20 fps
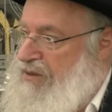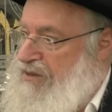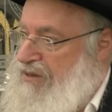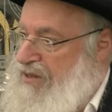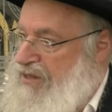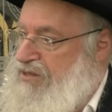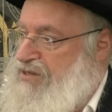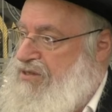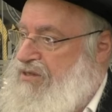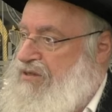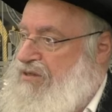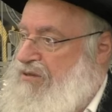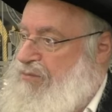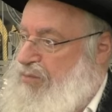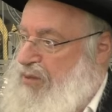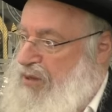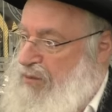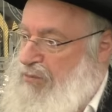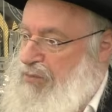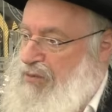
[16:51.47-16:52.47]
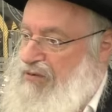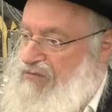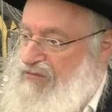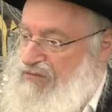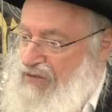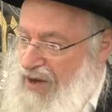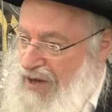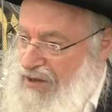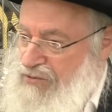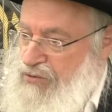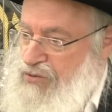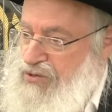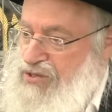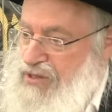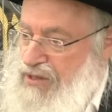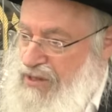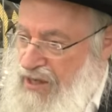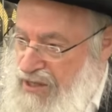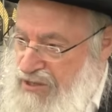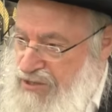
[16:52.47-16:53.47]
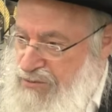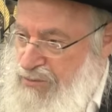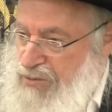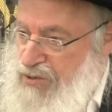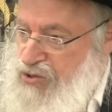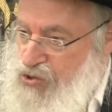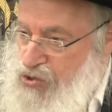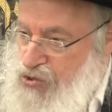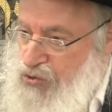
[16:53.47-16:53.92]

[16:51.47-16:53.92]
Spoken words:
decent people, fathers and husbands,